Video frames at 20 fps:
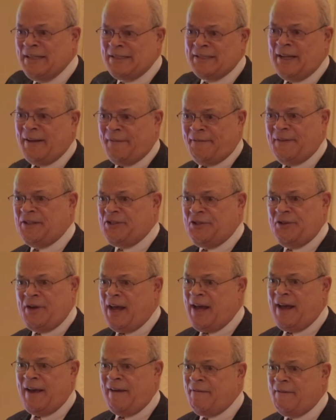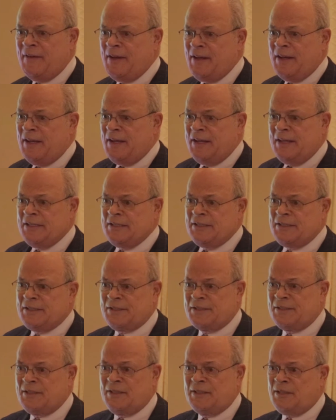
stuff that you have is